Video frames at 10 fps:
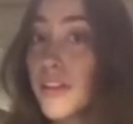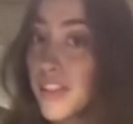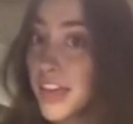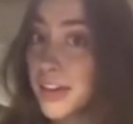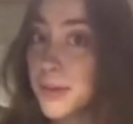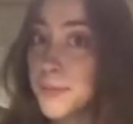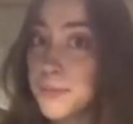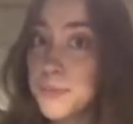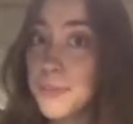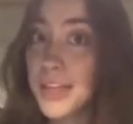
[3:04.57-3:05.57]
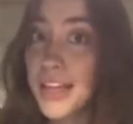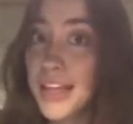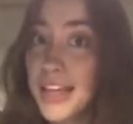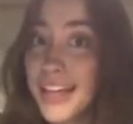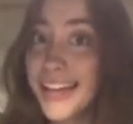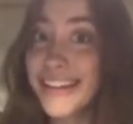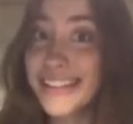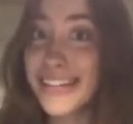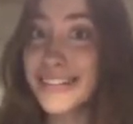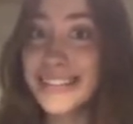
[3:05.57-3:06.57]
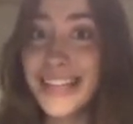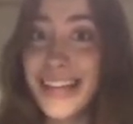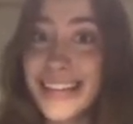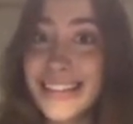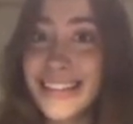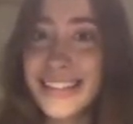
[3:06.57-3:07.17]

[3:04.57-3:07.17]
think. And I was like,